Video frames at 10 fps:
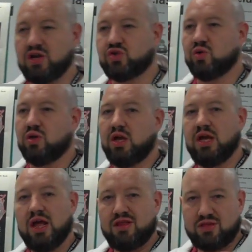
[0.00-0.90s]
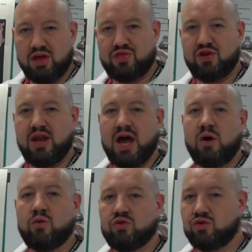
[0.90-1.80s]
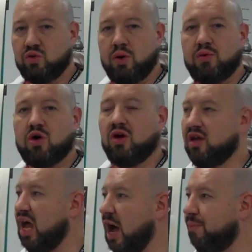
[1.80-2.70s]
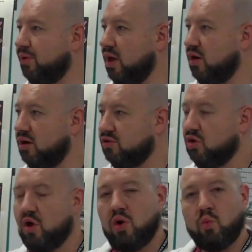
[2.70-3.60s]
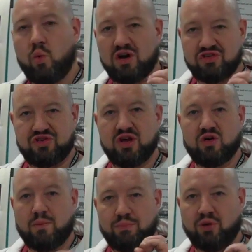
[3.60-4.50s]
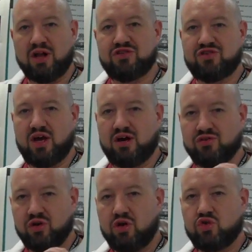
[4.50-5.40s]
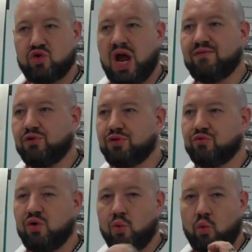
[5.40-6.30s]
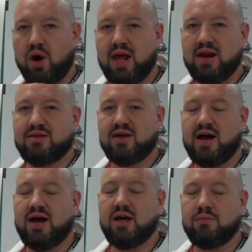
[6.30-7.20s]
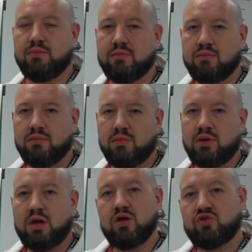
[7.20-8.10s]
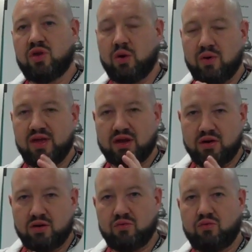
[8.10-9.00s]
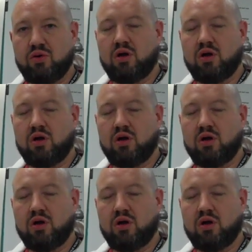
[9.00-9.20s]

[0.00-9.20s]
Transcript: eventually they thin out to what we call capillaries, where single blood cells travel through one at a time, so that way they can